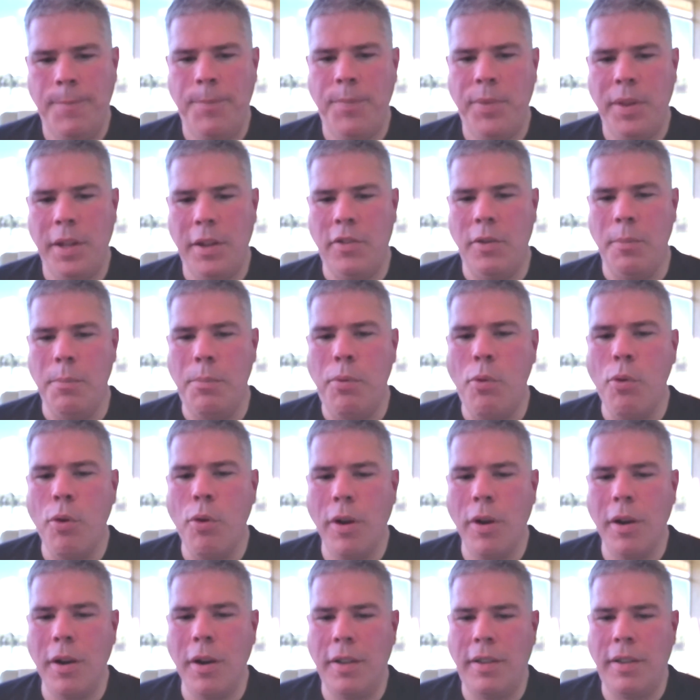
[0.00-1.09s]
It's
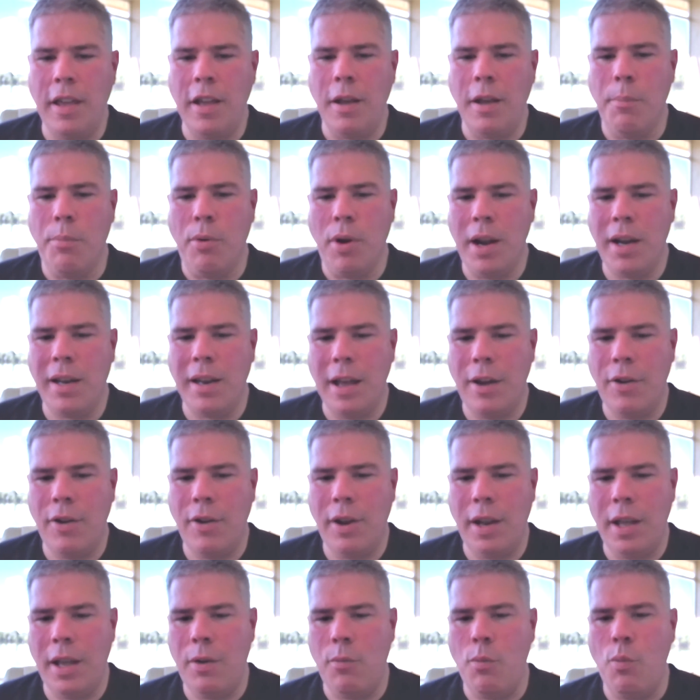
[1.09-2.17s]
important to take a break now and
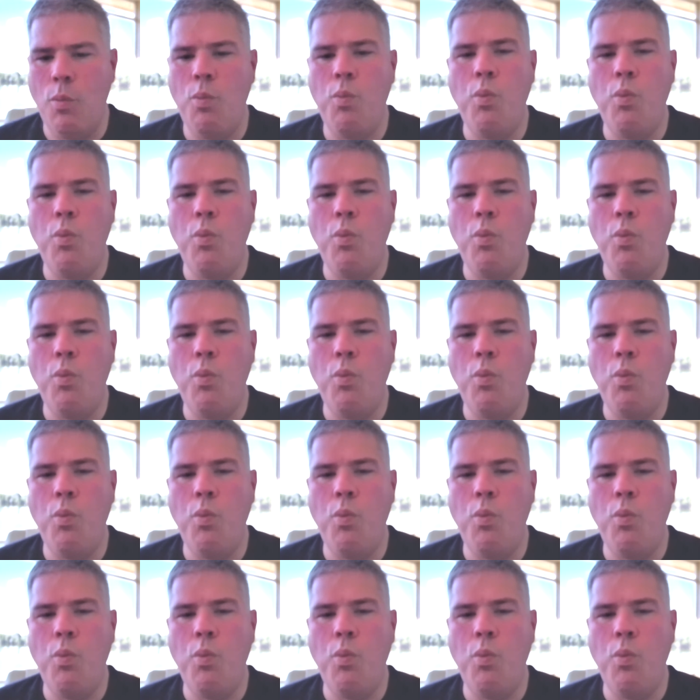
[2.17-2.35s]
then.